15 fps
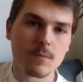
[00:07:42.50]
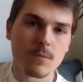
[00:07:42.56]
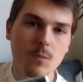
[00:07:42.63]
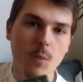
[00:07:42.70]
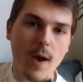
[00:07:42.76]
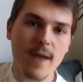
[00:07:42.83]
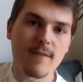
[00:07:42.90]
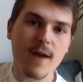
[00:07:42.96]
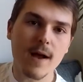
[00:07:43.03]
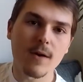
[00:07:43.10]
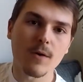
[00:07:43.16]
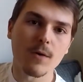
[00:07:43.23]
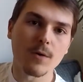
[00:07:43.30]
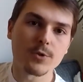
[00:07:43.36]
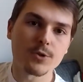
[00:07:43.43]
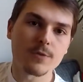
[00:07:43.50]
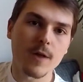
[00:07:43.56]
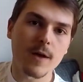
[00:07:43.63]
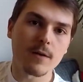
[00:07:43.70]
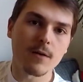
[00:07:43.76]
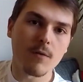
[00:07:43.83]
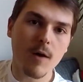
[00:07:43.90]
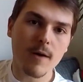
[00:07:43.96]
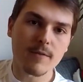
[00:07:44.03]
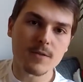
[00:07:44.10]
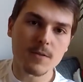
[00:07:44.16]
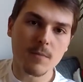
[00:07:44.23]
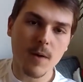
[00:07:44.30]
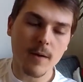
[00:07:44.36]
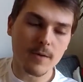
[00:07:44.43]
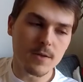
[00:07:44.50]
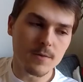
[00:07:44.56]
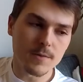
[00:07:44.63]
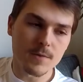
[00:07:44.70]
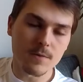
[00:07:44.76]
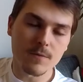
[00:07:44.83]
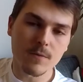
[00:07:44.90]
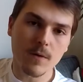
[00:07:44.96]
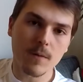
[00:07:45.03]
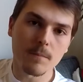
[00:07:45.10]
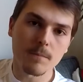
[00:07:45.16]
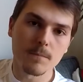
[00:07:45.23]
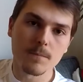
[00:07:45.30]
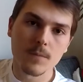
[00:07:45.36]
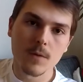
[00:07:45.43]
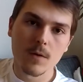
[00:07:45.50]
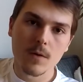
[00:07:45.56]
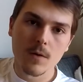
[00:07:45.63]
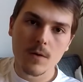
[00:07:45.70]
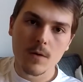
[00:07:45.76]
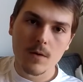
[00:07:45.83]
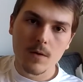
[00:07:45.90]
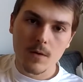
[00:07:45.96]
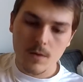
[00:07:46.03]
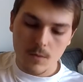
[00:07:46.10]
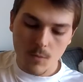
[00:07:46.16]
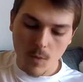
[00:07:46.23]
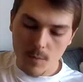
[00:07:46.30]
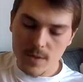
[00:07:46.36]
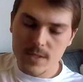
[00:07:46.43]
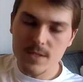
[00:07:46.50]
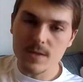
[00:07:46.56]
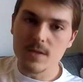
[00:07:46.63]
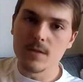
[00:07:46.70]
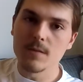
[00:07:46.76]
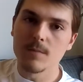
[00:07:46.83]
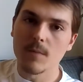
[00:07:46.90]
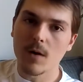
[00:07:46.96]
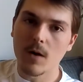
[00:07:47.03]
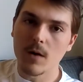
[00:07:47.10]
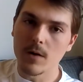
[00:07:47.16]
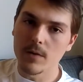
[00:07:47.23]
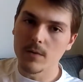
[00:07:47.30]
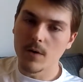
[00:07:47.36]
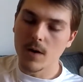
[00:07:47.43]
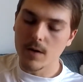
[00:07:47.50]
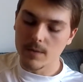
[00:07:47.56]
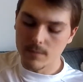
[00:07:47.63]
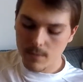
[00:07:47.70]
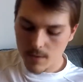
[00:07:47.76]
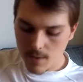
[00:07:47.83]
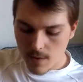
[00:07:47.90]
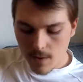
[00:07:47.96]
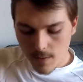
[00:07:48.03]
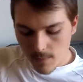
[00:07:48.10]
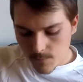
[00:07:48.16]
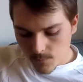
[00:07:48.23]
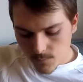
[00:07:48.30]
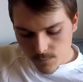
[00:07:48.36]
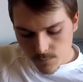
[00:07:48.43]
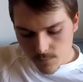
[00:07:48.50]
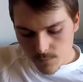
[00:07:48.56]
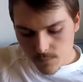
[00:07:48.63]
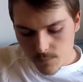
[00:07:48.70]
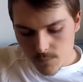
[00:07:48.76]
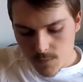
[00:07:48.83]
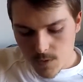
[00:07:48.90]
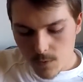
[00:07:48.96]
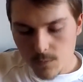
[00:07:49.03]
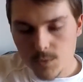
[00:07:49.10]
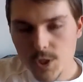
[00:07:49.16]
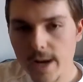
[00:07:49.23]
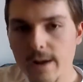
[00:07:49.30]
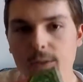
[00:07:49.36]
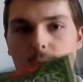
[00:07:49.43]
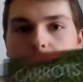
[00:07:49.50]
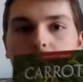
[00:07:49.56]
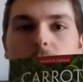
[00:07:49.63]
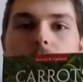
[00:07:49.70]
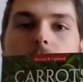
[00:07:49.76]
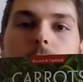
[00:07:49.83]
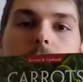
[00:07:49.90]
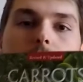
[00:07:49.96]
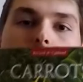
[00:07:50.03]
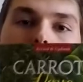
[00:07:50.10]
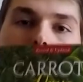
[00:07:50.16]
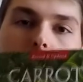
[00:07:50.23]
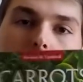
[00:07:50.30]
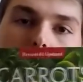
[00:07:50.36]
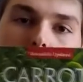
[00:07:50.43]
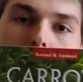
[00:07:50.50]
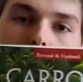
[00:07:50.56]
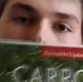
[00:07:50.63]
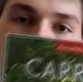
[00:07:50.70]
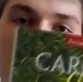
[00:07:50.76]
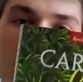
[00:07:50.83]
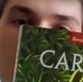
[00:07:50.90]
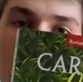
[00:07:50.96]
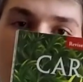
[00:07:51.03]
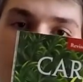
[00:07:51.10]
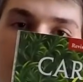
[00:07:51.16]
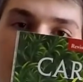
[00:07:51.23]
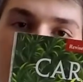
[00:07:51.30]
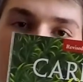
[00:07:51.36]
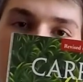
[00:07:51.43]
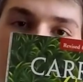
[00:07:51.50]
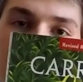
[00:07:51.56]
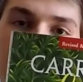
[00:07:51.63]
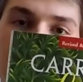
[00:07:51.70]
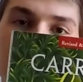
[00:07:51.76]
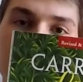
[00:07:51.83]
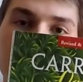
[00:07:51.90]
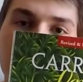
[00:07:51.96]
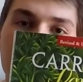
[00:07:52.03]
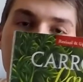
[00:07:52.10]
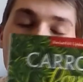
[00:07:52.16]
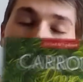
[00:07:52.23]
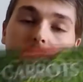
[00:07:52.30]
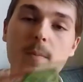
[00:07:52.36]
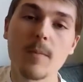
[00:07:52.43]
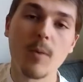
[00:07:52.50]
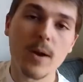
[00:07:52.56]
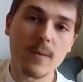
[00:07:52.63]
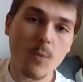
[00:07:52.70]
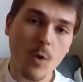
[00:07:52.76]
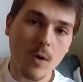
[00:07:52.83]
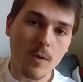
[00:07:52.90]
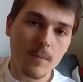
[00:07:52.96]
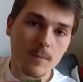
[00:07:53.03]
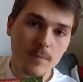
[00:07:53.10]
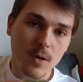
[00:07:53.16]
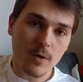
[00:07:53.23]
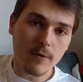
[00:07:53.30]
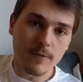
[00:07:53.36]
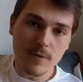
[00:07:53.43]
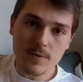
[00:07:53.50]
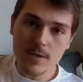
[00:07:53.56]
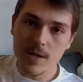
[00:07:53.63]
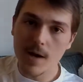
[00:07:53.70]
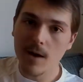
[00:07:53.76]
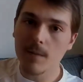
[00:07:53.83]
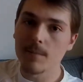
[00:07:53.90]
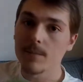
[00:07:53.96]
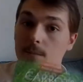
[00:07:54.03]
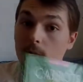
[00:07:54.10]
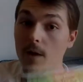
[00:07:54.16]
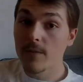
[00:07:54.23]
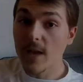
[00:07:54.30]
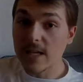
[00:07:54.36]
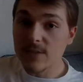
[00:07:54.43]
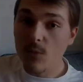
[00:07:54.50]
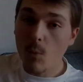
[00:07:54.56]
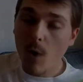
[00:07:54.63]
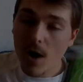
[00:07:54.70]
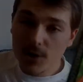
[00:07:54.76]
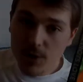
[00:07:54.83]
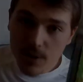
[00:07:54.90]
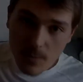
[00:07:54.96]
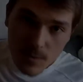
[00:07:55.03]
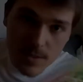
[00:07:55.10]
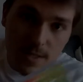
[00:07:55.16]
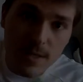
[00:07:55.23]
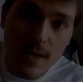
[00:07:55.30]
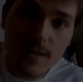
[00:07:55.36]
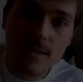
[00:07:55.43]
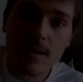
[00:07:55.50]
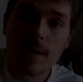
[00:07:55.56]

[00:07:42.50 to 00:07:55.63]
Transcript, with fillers: way of agriculture that a lot of us are probably used to from what we see online so check out the book, go to read, and um, there's going to be plenty more book reviews to come. Thanks for watching. We'll see you next